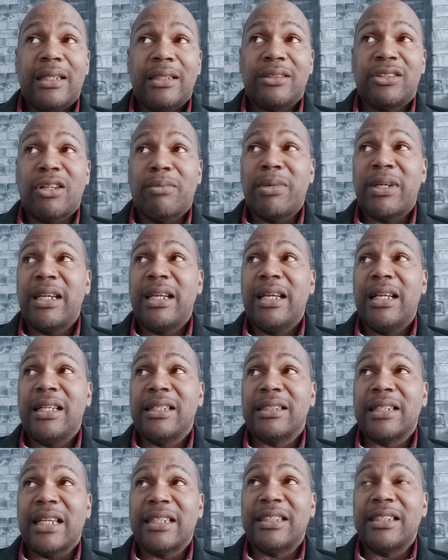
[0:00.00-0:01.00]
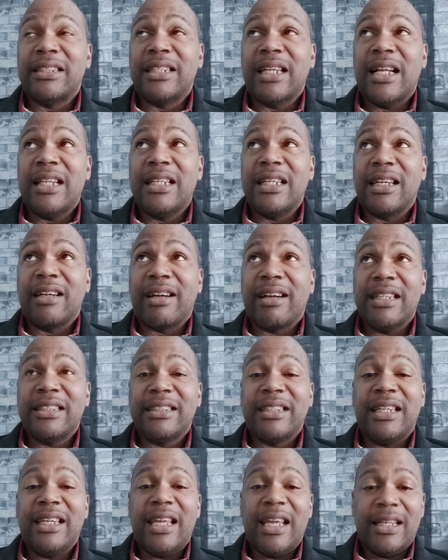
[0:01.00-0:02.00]
Somebody else as a child in
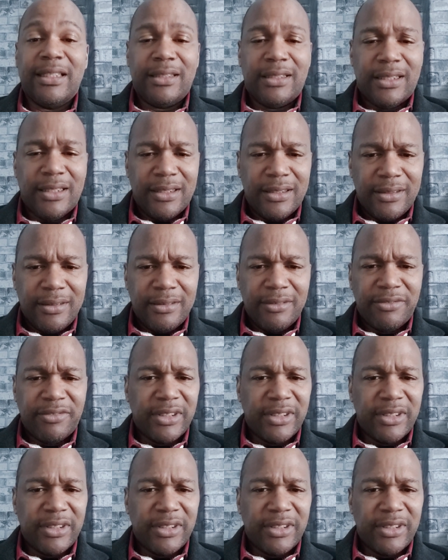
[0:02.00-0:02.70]
Christ getting